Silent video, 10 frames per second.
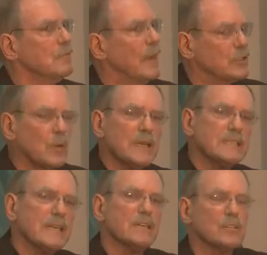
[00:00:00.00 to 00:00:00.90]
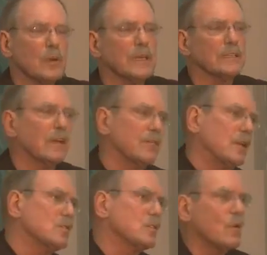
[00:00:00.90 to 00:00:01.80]
About 2010 to 2011,
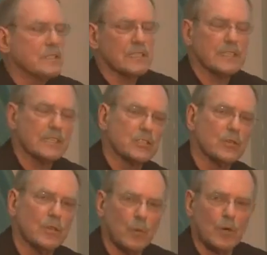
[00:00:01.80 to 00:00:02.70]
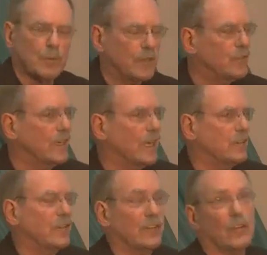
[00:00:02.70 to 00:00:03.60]
there was always this issue in the workplace in the
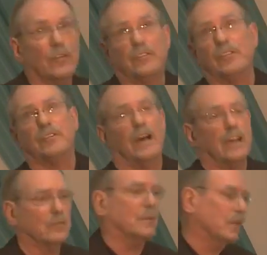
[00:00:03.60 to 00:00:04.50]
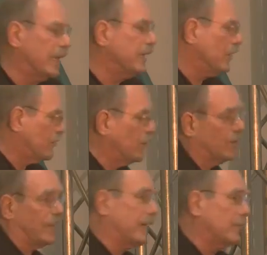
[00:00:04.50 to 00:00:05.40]
United States. Oh, these entitled millennials, you
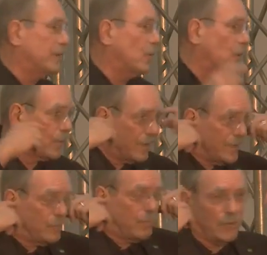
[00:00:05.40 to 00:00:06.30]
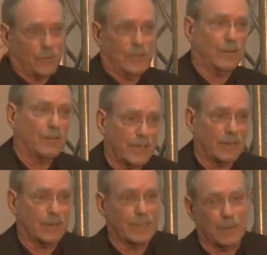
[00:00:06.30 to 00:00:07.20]
know, they come into work with these buds in their
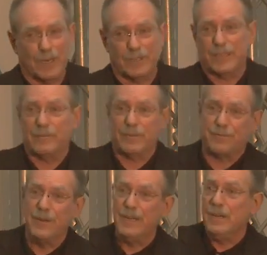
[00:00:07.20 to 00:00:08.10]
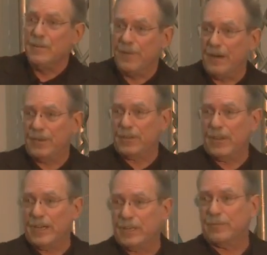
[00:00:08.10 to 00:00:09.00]
ear and they want to leave at 5
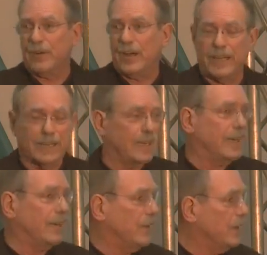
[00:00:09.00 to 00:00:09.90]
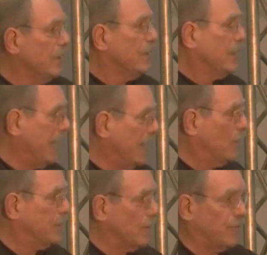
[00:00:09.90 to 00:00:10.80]
o'clock on Friday to have a hang
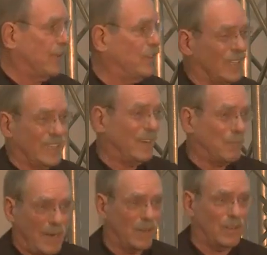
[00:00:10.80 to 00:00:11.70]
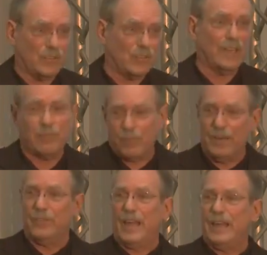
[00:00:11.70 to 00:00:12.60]
out with their friends and lead a balanced life.
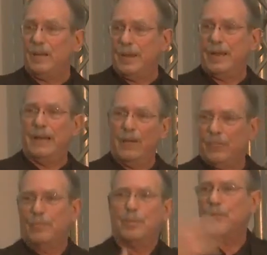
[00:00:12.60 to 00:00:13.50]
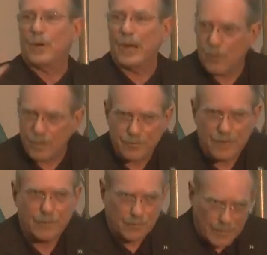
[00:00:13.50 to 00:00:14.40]
What is that about? I was a boomer, I worked
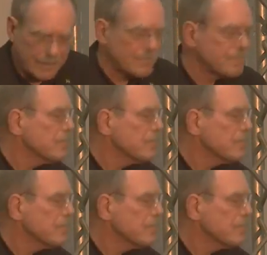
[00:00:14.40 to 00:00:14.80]
forever, right?